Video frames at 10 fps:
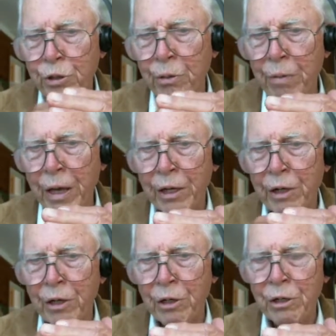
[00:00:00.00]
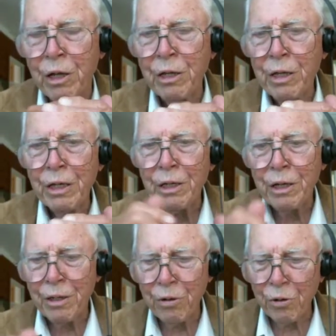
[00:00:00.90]
You can make a little,
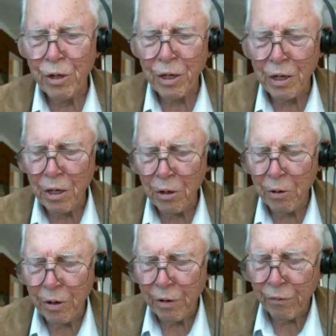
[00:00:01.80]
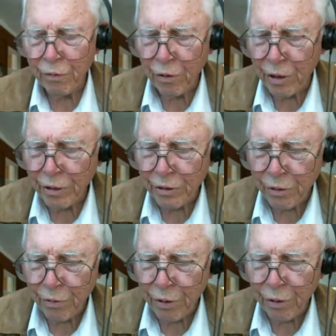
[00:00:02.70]
uh, you can hear it if you
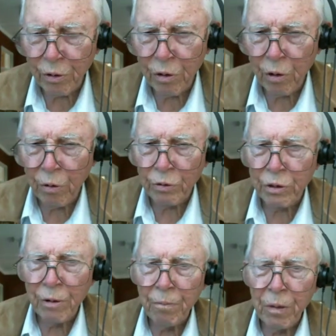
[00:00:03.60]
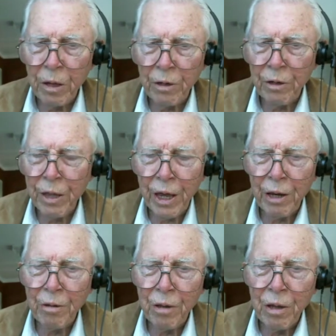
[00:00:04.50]
listen real close to
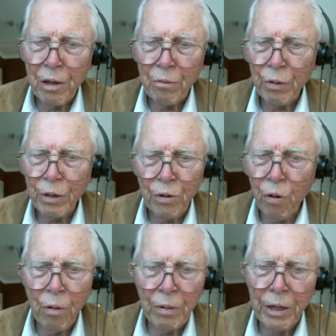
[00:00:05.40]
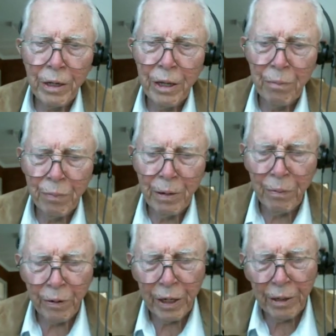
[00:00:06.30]
that. But normally the
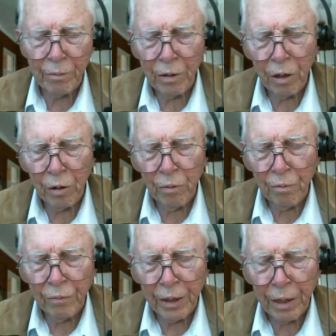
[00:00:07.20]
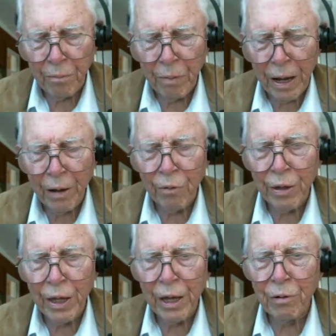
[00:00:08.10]
people can uh, get by
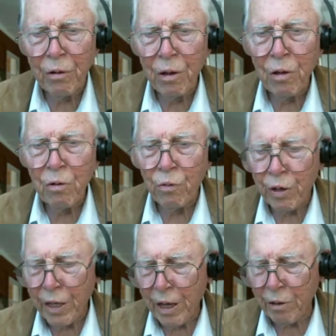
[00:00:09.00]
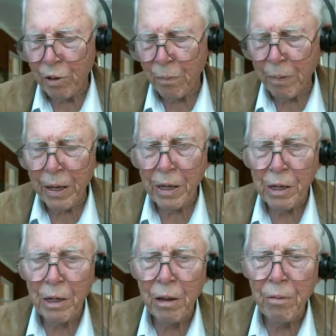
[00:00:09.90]
with that without the pain.